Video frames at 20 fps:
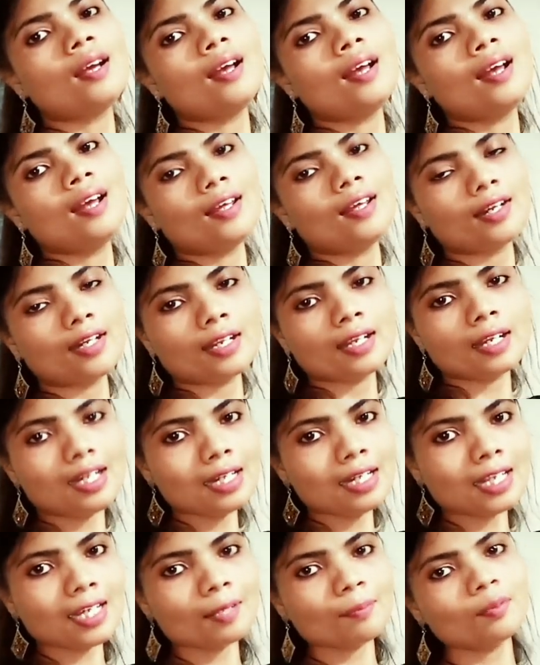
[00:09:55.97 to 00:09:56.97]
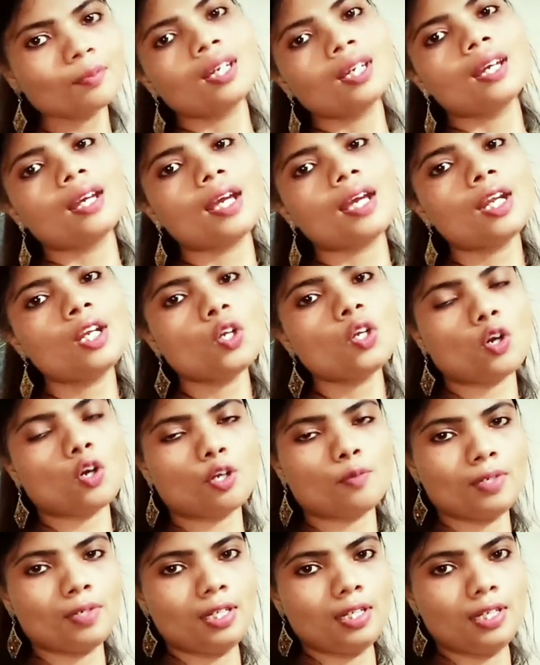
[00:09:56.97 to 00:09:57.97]
real depth and normal
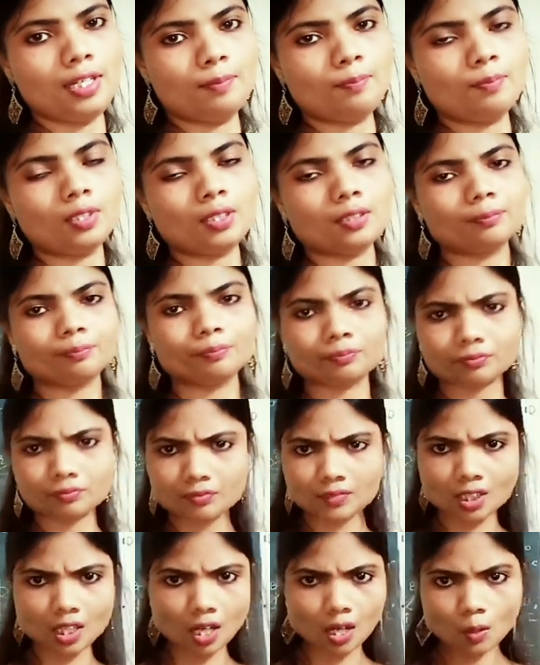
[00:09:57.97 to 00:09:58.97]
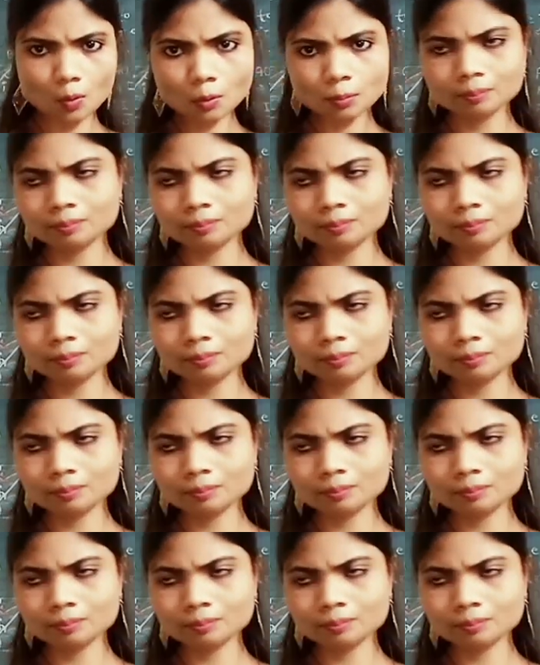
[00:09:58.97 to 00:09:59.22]
depth. How?